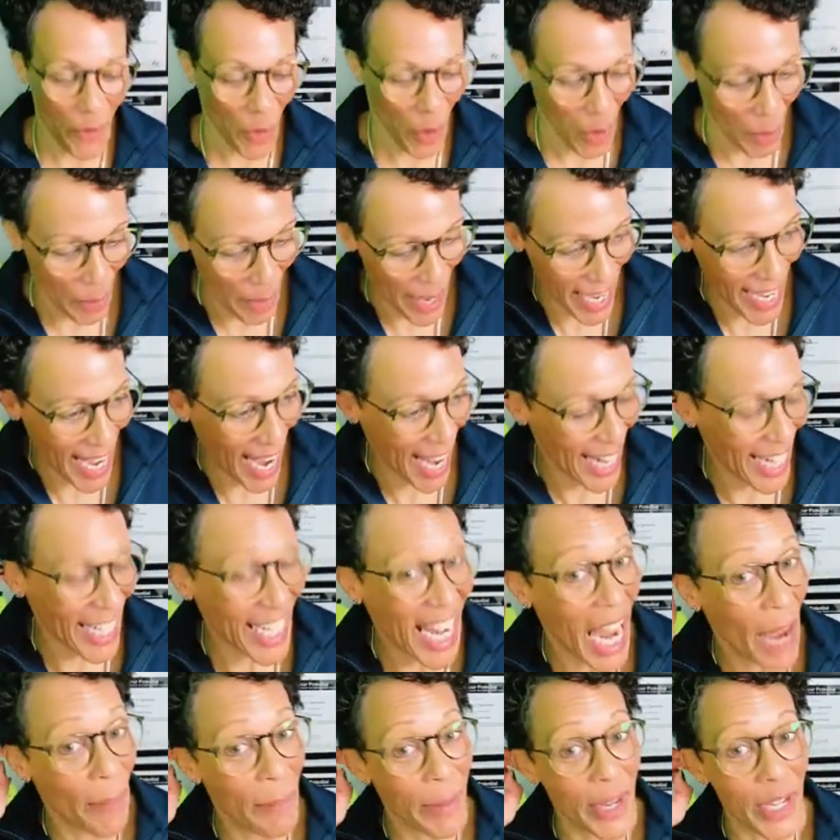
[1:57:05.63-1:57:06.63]
for me and
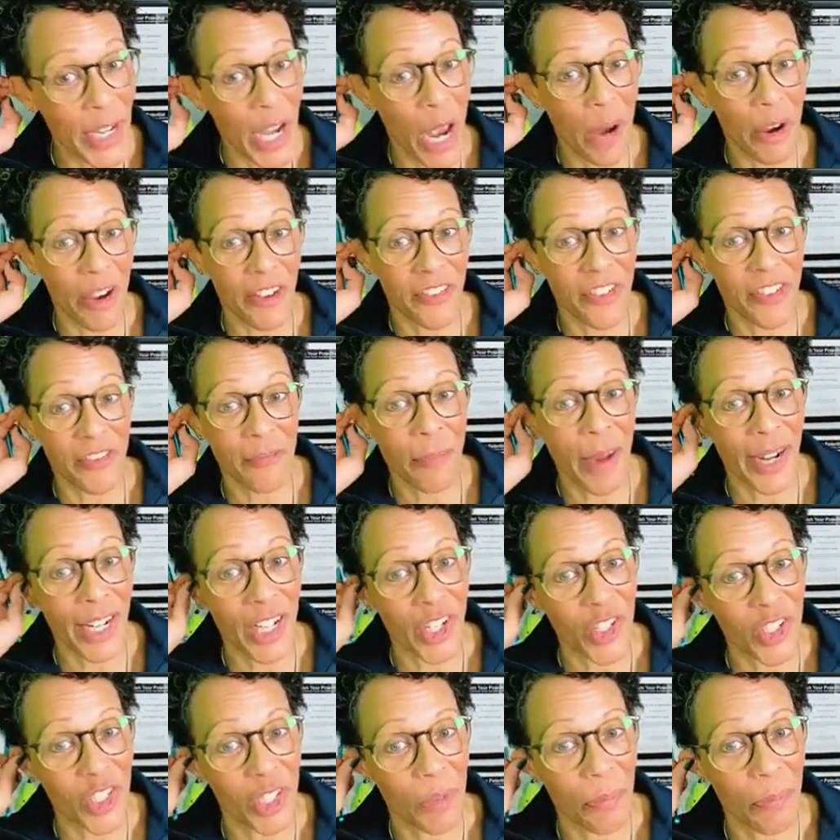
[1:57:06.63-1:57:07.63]
let me know if you've
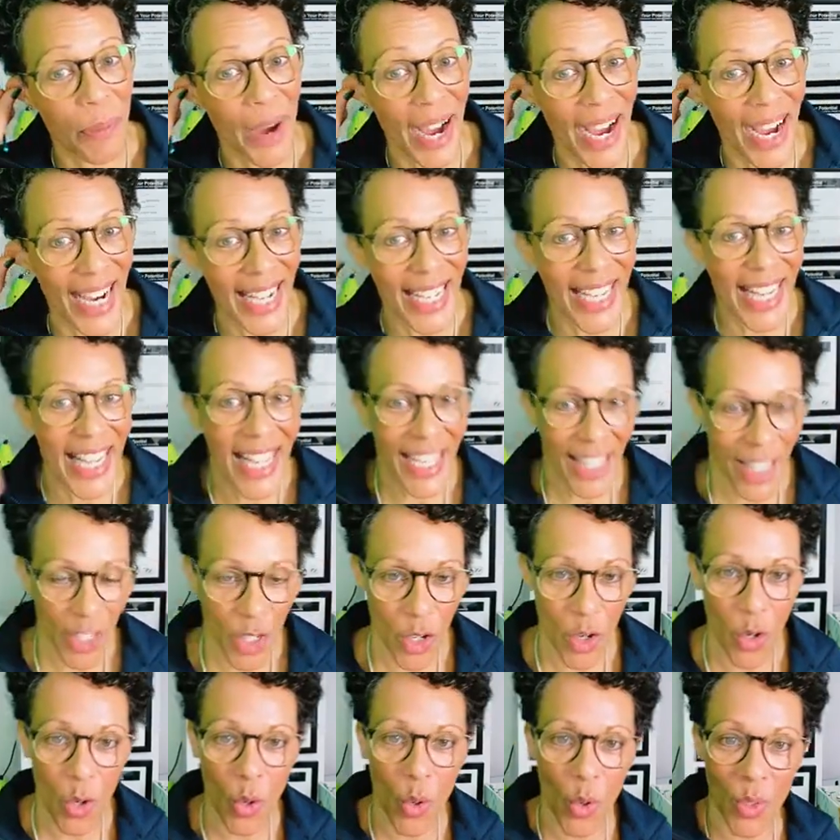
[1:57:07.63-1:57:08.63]
managed to buy the
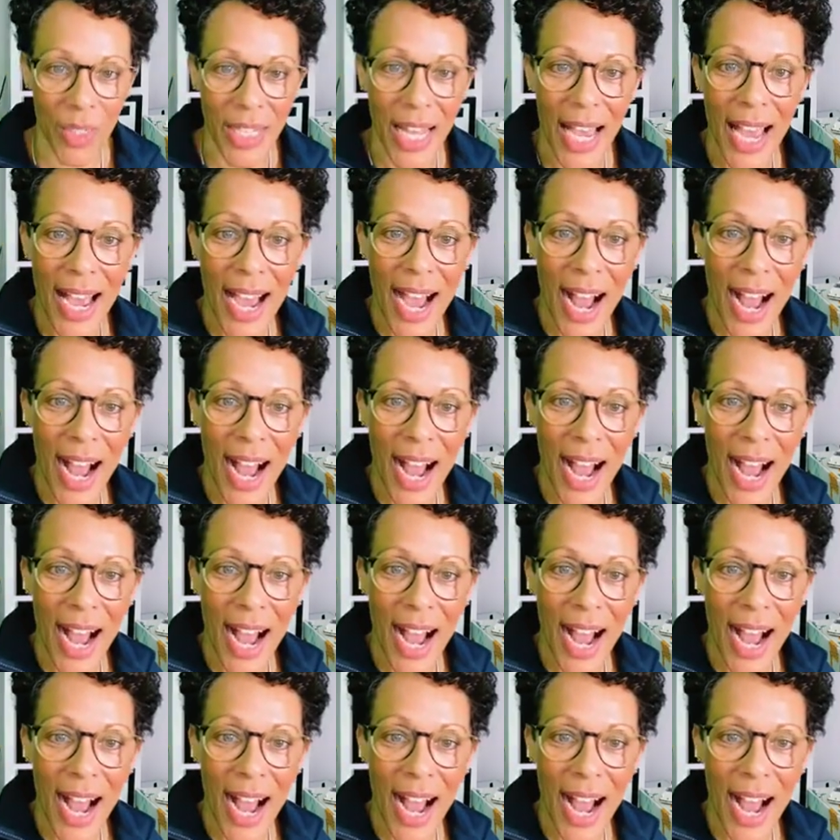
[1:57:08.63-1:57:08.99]
course?